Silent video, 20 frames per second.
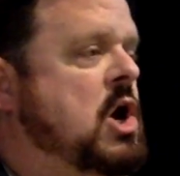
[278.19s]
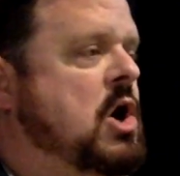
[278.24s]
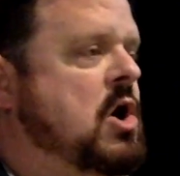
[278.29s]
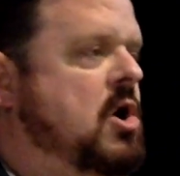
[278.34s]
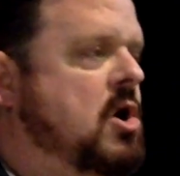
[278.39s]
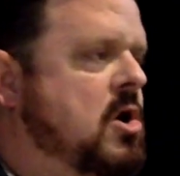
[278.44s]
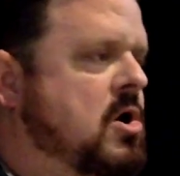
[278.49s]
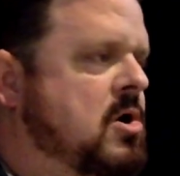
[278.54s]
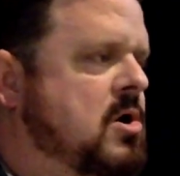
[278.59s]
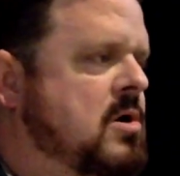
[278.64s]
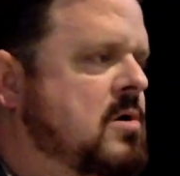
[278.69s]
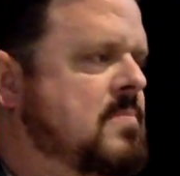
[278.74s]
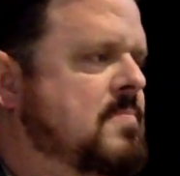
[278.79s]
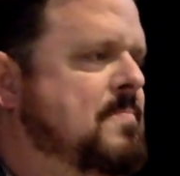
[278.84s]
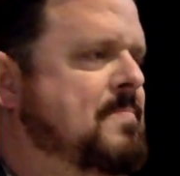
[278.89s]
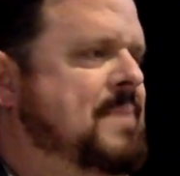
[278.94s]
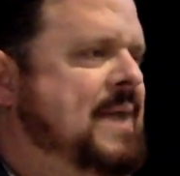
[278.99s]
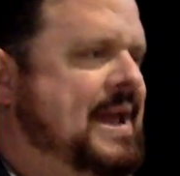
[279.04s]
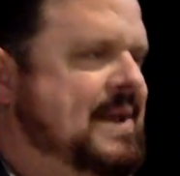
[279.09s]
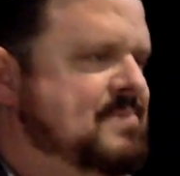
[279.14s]

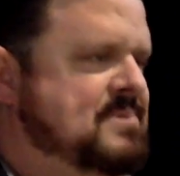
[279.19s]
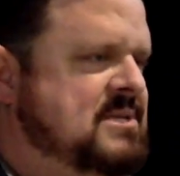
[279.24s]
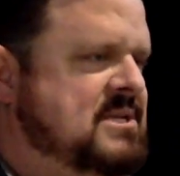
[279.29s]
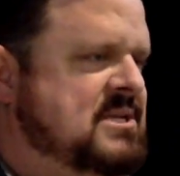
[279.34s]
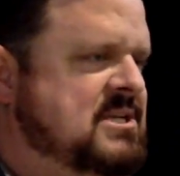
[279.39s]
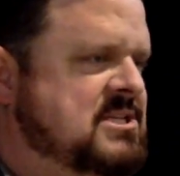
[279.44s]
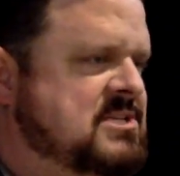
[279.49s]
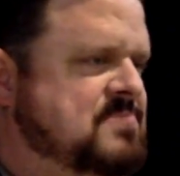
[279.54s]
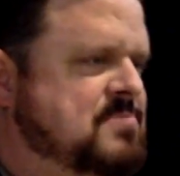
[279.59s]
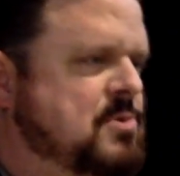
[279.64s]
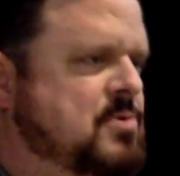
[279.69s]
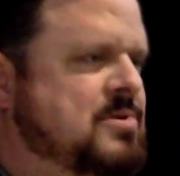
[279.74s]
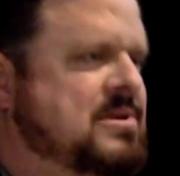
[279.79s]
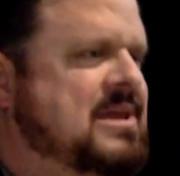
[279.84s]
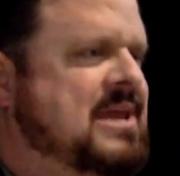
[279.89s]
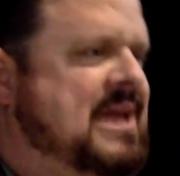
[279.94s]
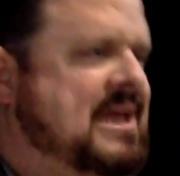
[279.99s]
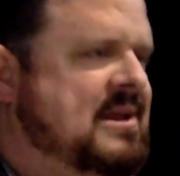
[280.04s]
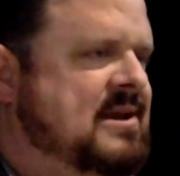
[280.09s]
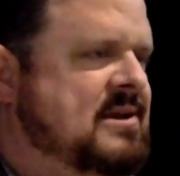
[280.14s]
all baptismal
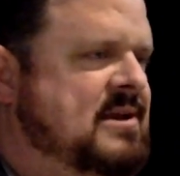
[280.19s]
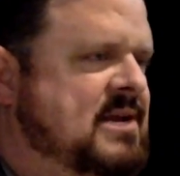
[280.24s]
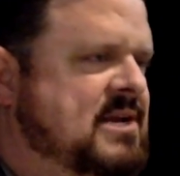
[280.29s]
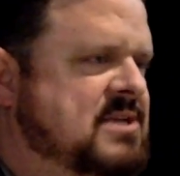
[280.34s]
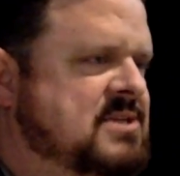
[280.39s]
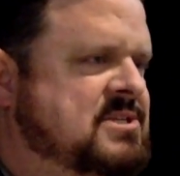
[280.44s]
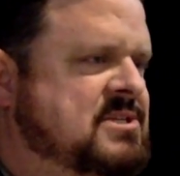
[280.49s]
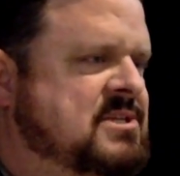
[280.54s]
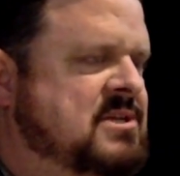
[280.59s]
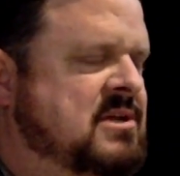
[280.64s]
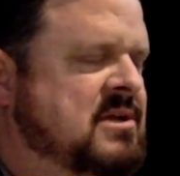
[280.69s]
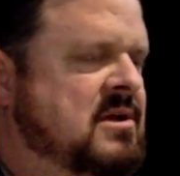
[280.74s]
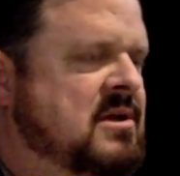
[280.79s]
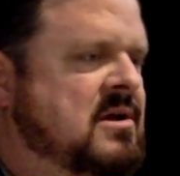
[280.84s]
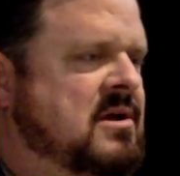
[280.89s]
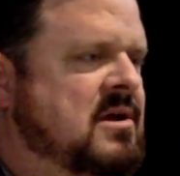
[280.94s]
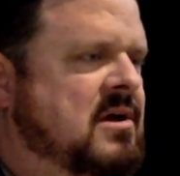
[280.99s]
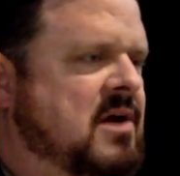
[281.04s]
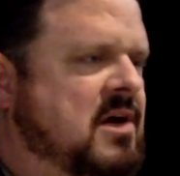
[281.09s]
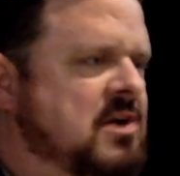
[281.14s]
candidates
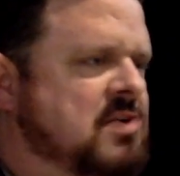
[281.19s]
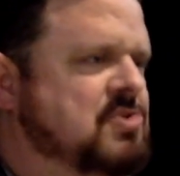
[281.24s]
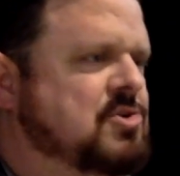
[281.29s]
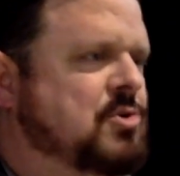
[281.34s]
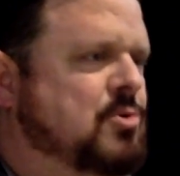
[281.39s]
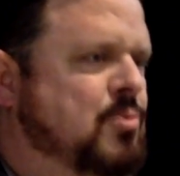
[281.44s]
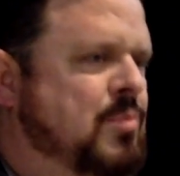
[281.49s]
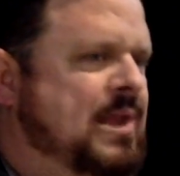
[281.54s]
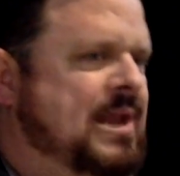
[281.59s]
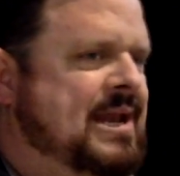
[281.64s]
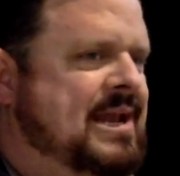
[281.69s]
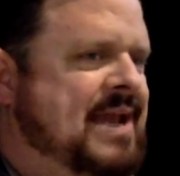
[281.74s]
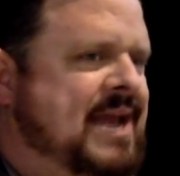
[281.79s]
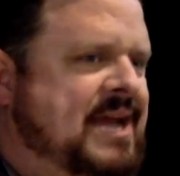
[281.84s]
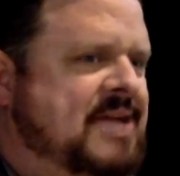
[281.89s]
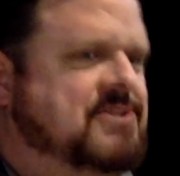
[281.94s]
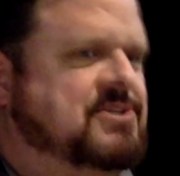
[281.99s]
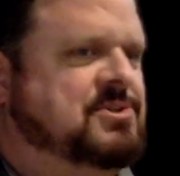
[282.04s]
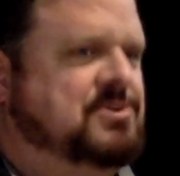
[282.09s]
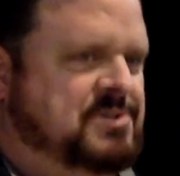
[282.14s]
underwent
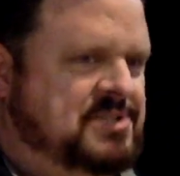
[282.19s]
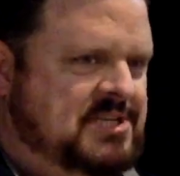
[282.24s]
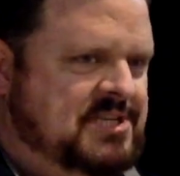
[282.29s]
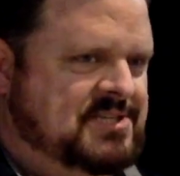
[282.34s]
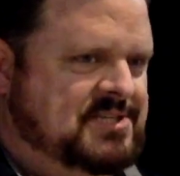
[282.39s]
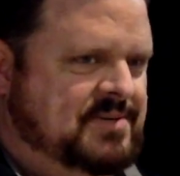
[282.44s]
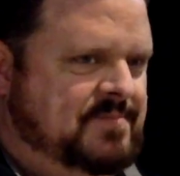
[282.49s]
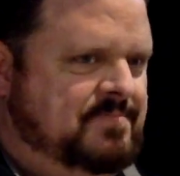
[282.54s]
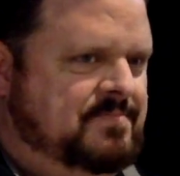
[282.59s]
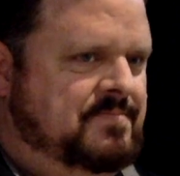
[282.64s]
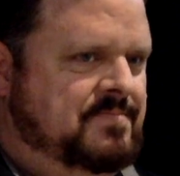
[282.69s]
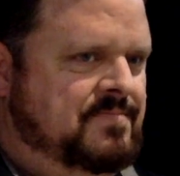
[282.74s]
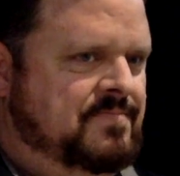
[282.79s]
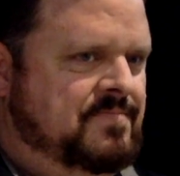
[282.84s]
exorcism